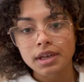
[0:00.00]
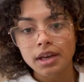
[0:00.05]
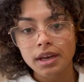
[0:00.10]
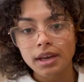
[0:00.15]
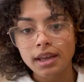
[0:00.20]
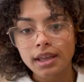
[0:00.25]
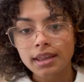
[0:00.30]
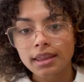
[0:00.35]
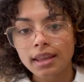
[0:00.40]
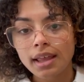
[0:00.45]
you
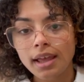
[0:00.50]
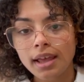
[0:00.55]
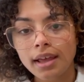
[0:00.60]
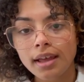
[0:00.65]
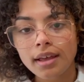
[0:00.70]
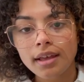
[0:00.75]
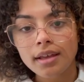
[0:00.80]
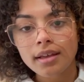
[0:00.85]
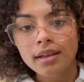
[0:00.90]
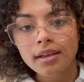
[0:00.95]
in
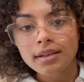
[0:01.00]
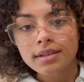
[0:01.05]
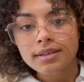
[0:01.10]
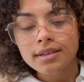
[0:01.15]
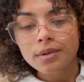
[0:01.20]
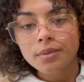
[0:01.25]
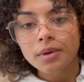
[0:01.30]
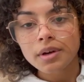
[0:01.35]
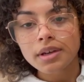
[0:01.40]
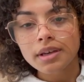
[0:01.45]
there.
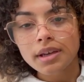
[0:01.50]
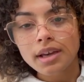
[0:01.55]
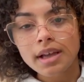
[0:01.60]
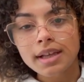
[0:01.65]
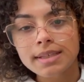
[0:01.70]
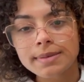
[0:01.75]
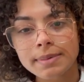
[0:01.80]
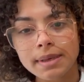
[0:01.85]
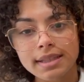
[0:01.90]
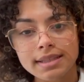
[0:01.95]
So one
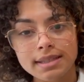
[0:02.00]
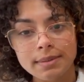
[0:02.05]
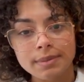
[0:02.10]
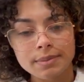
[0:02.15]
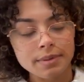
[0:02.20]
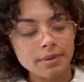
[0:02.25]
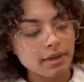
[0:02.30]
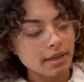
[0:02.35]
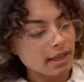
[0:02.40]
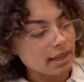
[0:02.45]
nice big zipped
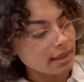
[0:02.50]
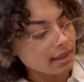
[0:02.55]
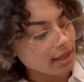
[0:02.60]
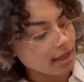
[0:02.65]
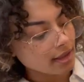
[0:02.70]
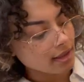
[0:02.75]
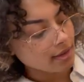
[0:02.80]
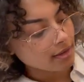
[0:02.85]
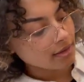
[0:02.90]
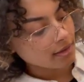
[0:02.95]
pocket in
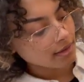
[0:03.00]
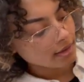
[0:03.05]
there.